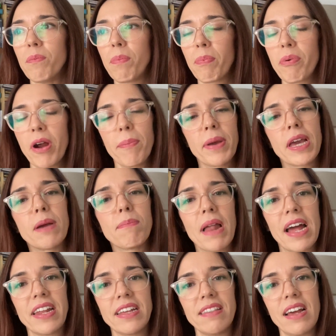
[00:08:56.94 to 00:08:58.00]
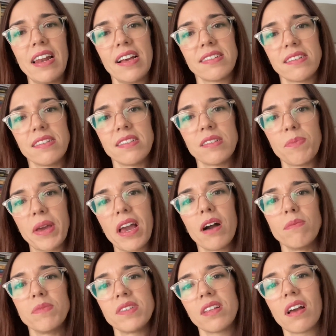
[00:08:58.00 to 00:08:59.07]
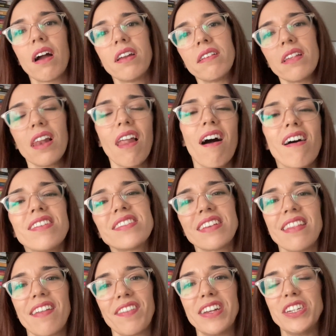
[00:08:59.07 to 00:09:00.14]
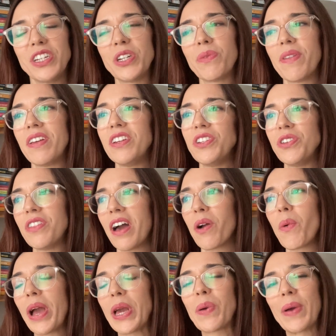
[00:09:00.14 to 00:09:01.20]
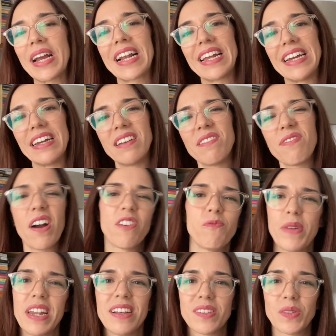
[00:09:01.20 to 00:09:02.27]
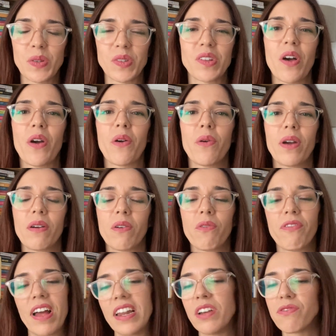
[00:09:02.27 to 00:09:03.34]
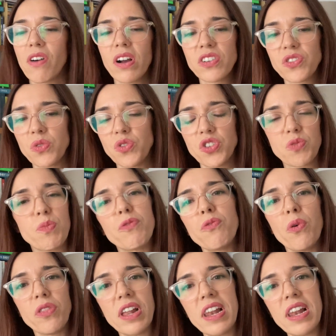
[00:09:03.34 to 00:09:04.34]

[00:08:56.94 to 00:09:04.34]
prepping and planning their lessons becomes the last thing that they do, and they do that quite quickly in 5 minutes or so and fairly rushed, or just before the